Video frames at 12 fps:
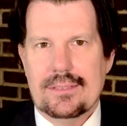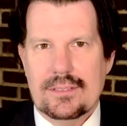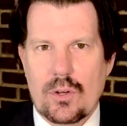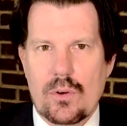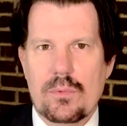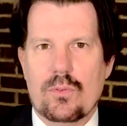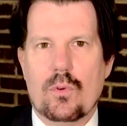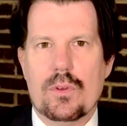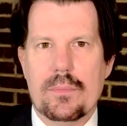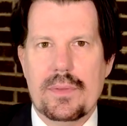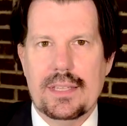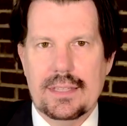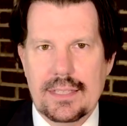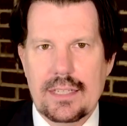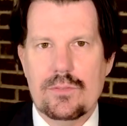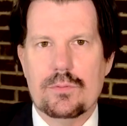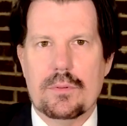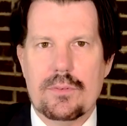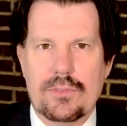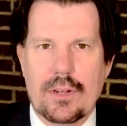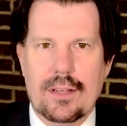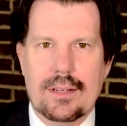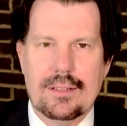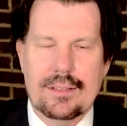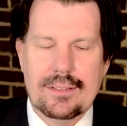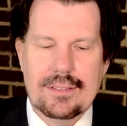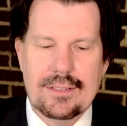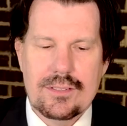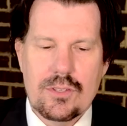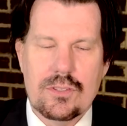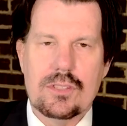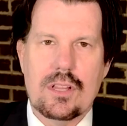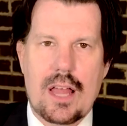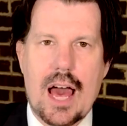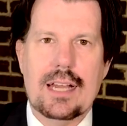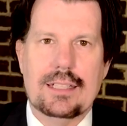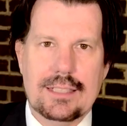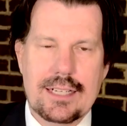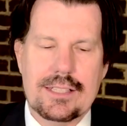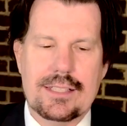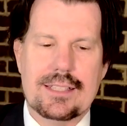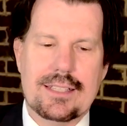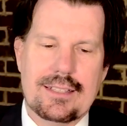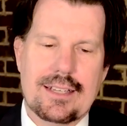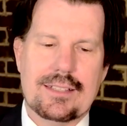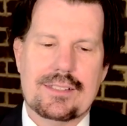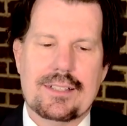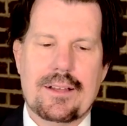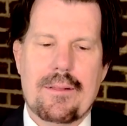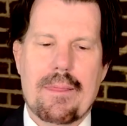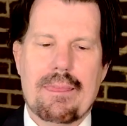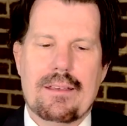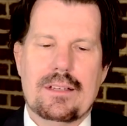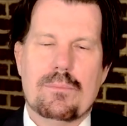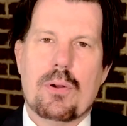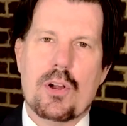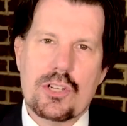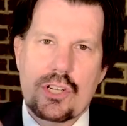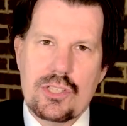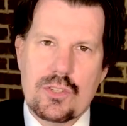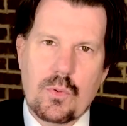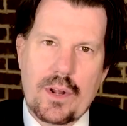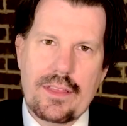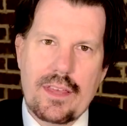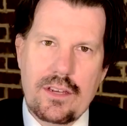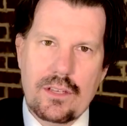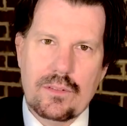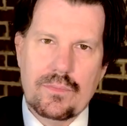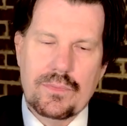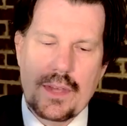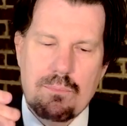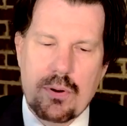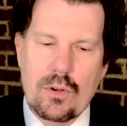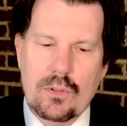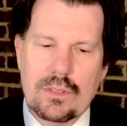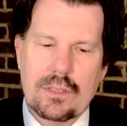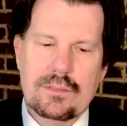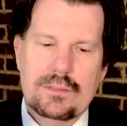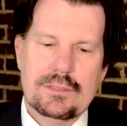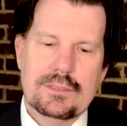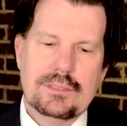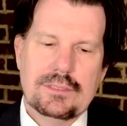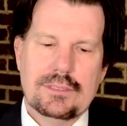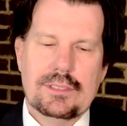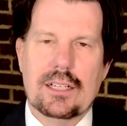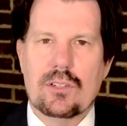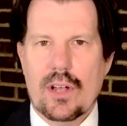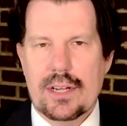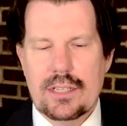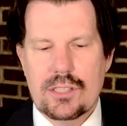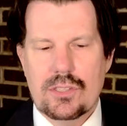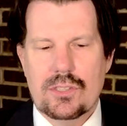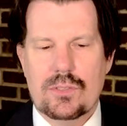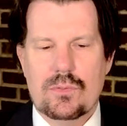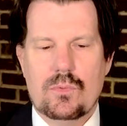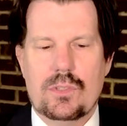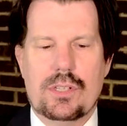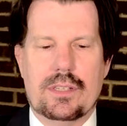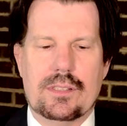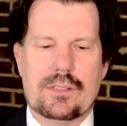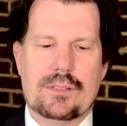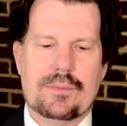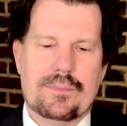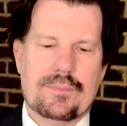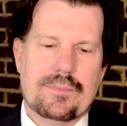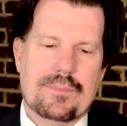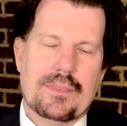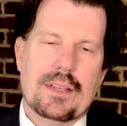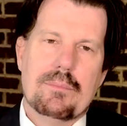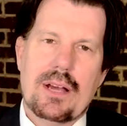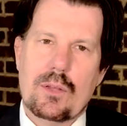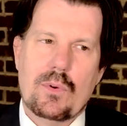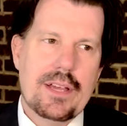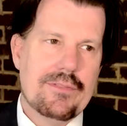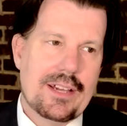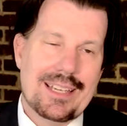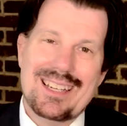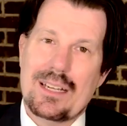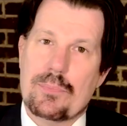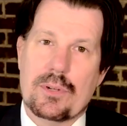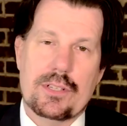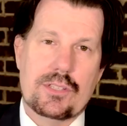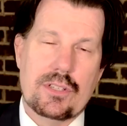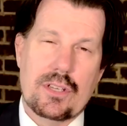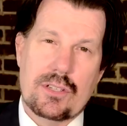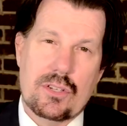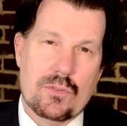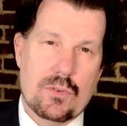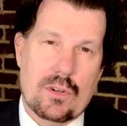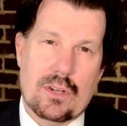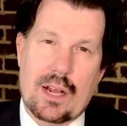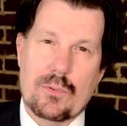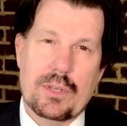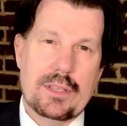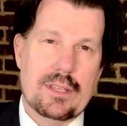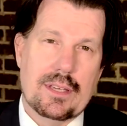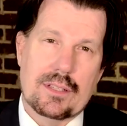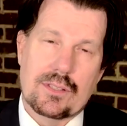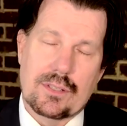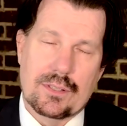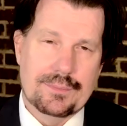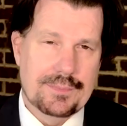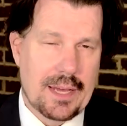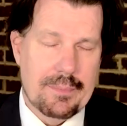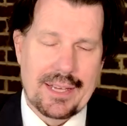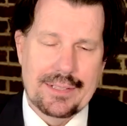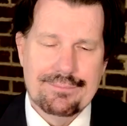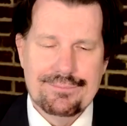Going before your men, leading from the front. So there's a lot of lessons in this. Persians, what did they do? They broke, and Granicus was his. By the way, if I get any pronunciations wrong, I read things, so I may.